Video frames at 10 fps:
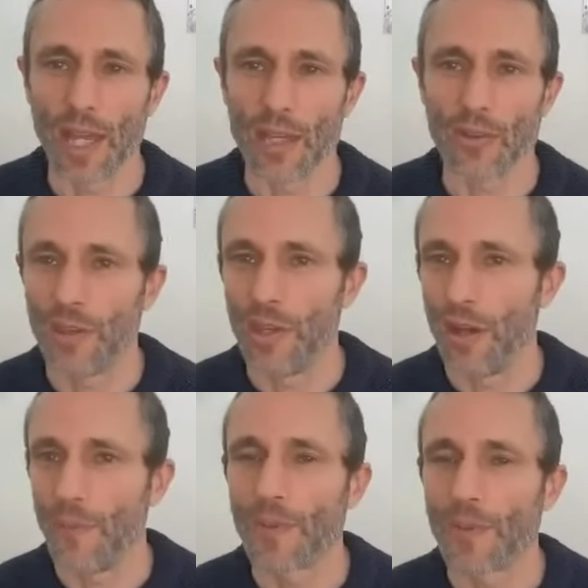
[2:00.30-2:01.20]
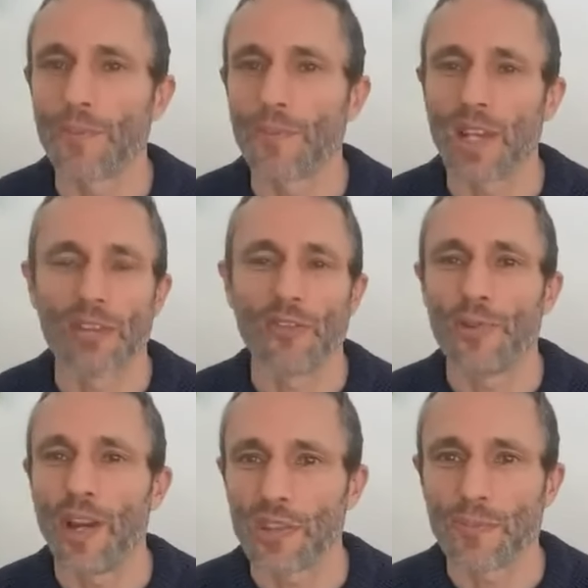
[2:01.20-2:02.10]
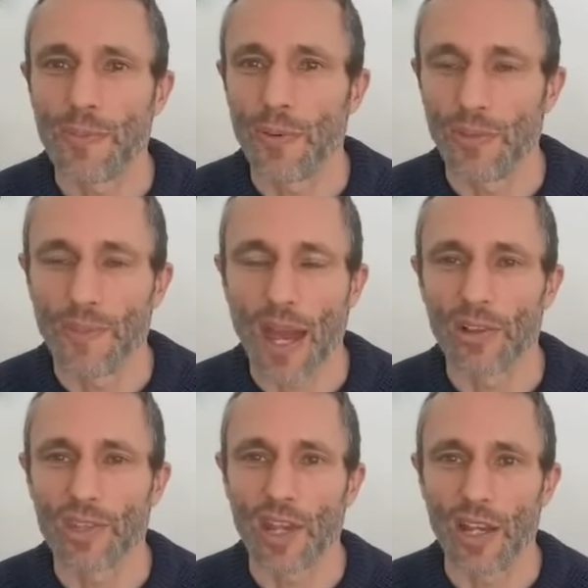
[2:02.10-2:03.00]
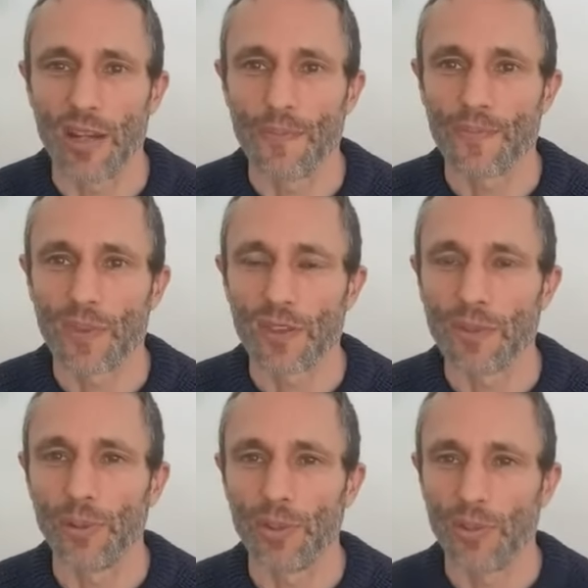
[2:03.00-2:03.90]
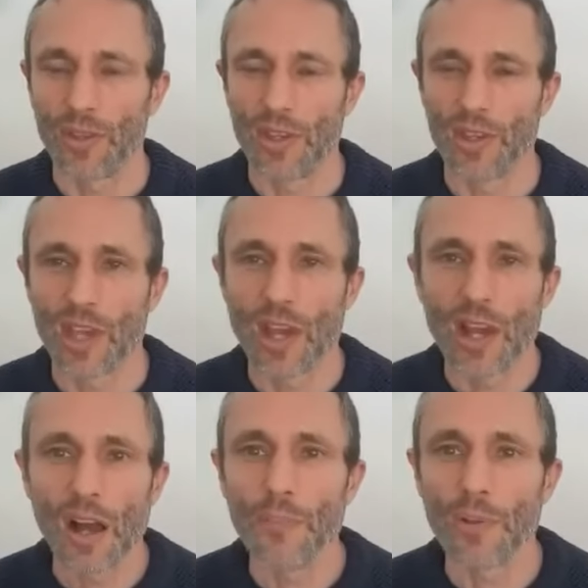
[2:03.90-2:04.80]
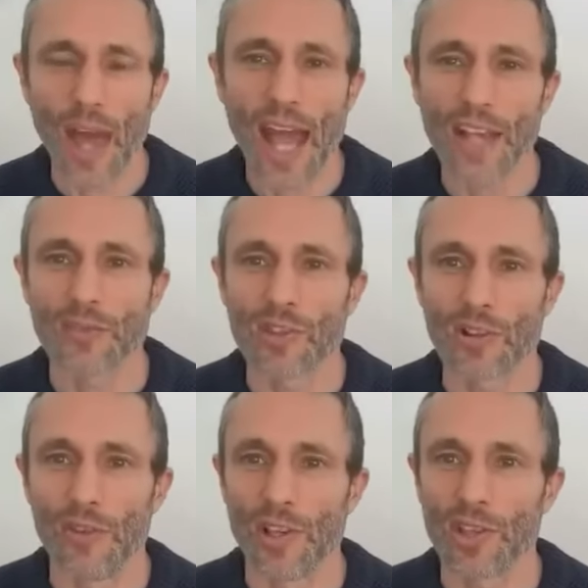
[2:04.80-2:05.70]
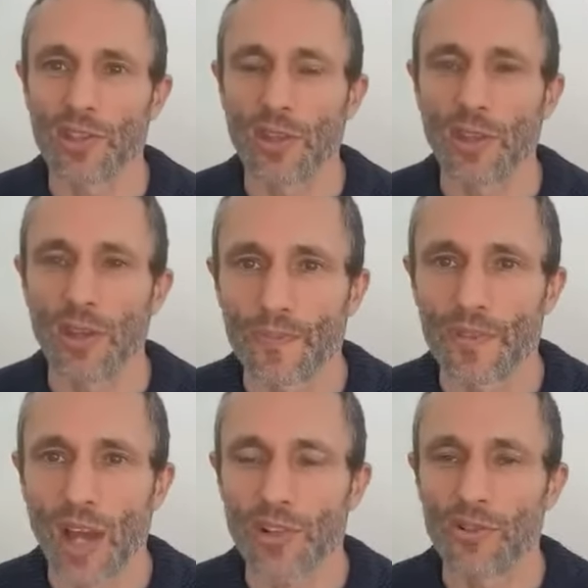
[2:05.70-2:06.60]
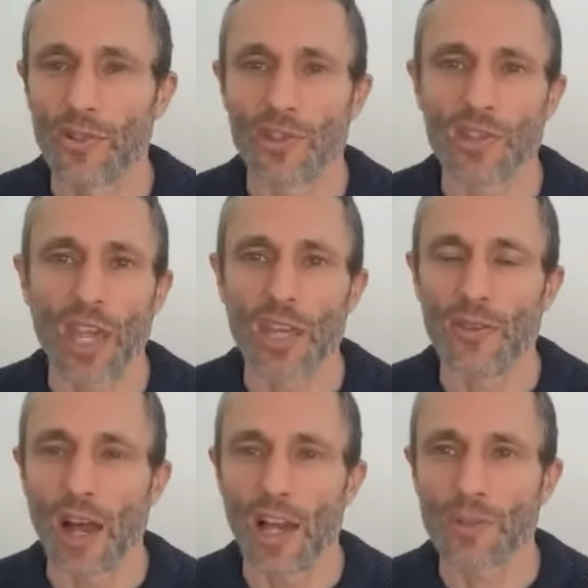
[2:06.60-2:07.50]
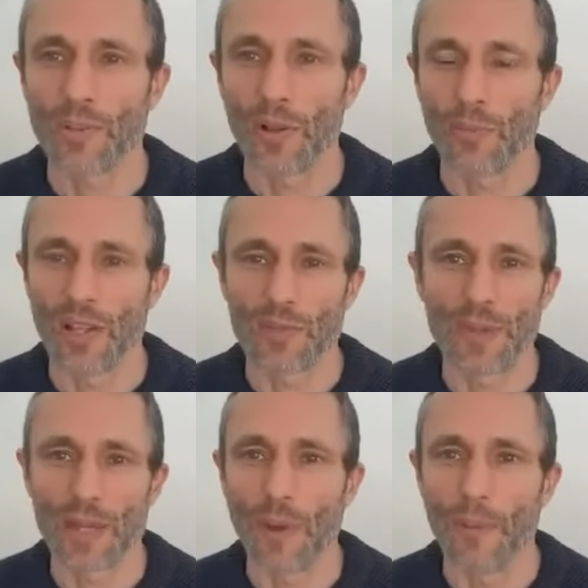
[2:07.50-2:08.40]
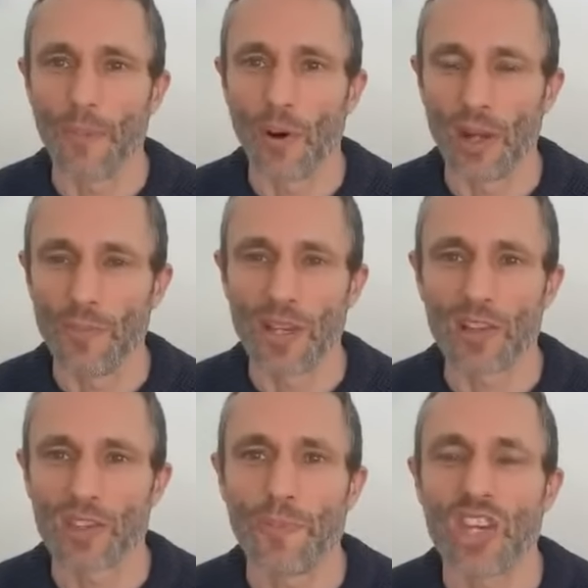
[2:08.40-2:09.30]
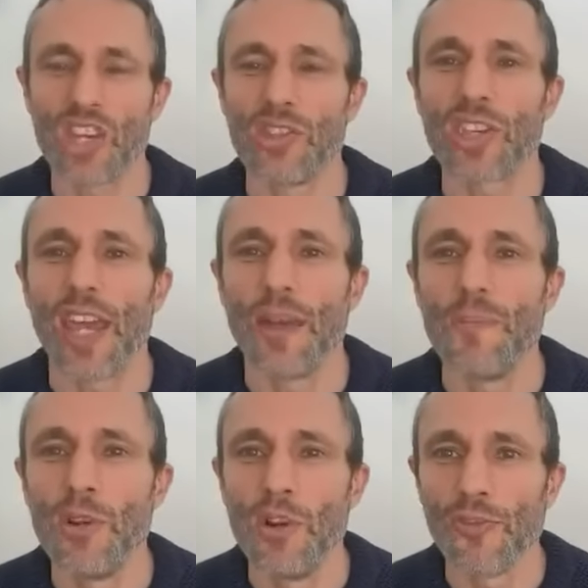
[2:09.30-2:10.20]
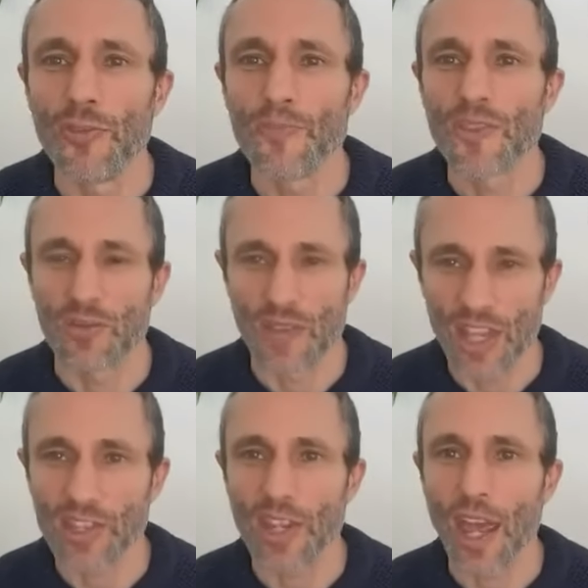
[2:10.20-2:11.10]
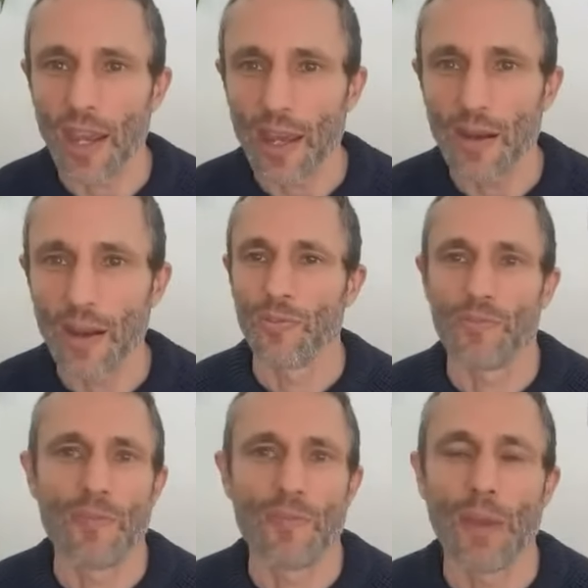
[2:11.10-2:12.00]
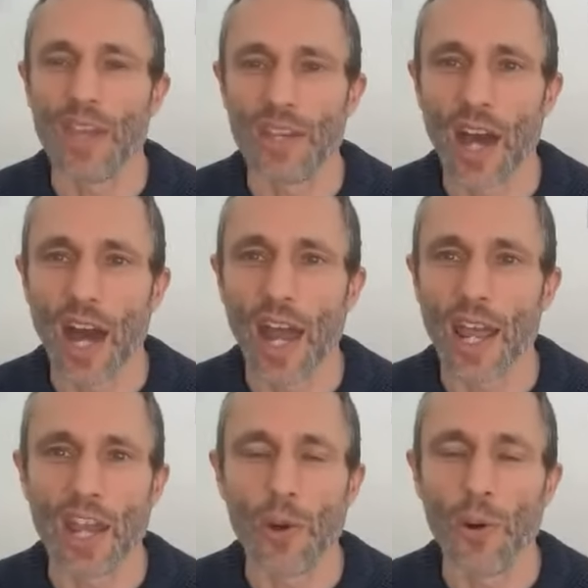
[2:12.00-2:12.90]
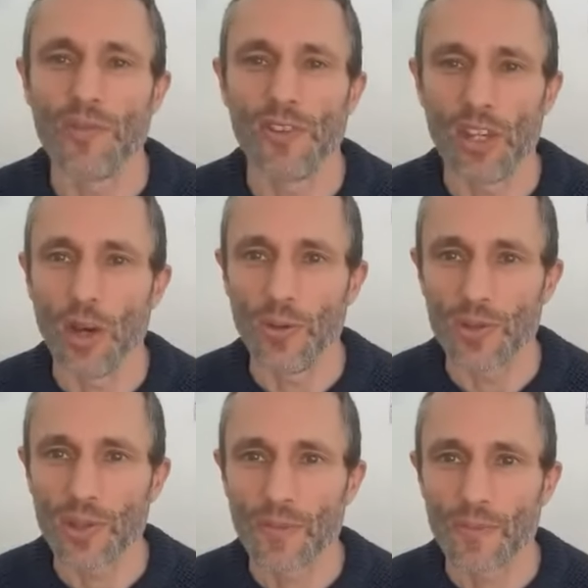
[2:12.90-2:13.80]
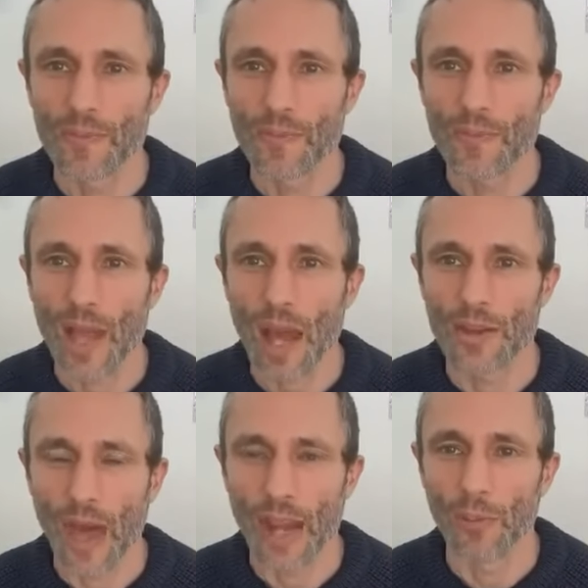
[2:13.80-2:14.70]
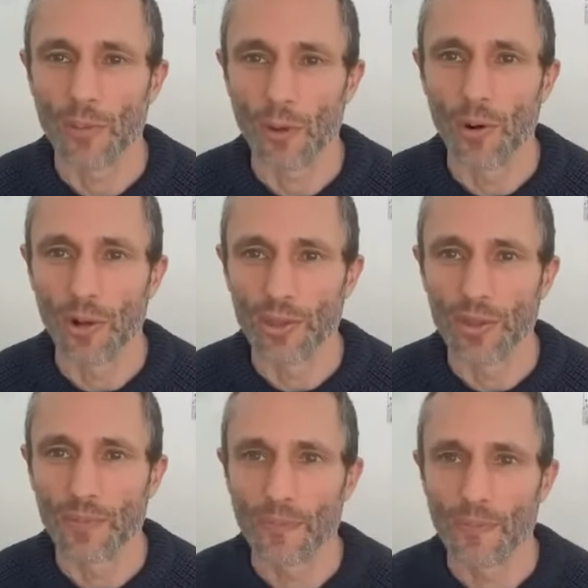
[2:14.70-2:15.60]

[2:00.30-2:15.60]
like the uh, protective presence people in Palestine, people doing these humble acts of service, doctors who stay in the hospital when it's being bombarded because the patients can't move, so they stay. Maybe they die and no one even knows. How did that help the world?